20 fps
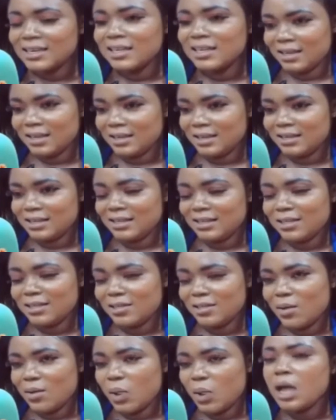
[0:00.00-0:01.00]
Yeah.
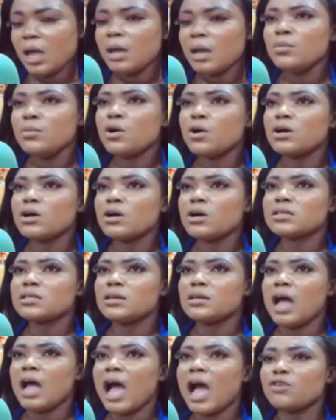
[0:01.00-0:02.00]
Because
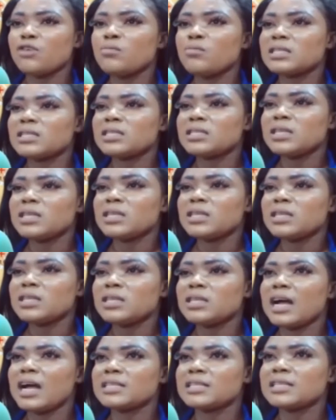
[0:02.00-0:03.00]
I don't want to know.
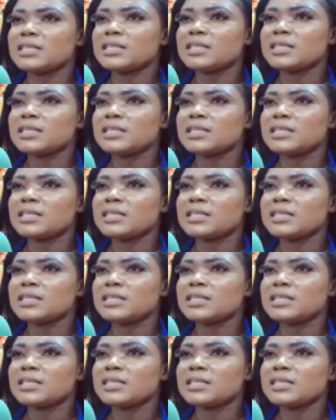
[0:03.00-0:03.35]
Nanka say no.